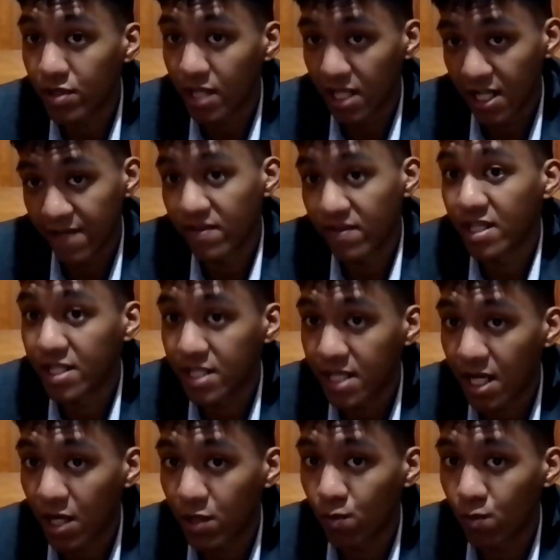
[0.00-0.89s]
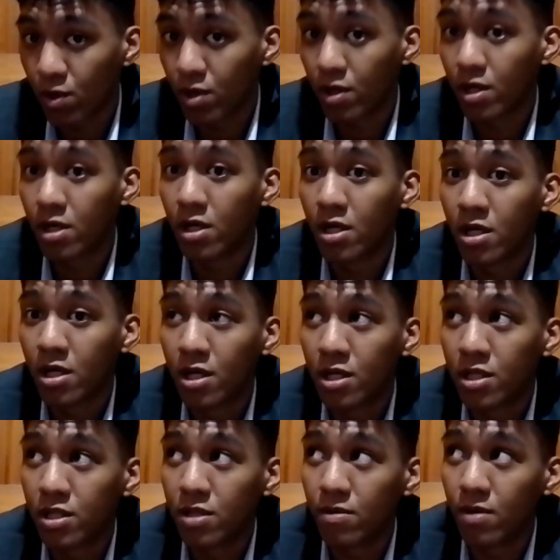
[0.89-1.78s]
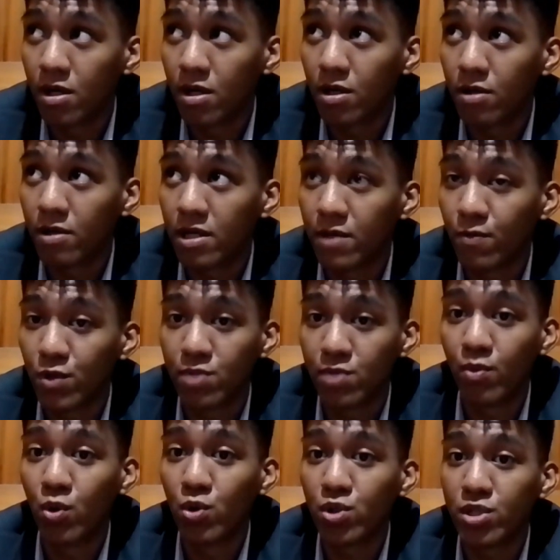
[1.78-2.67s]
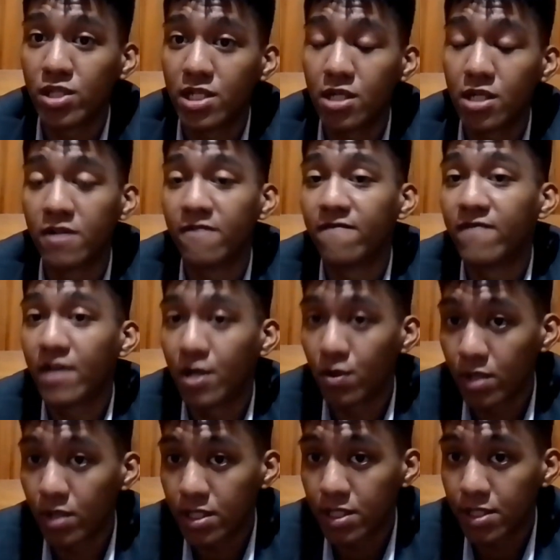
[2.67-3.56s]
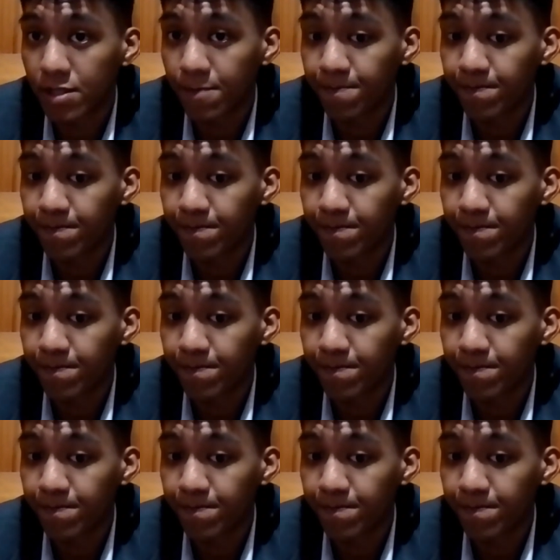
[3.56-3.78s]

They lived in the South where it was mostly Confederates.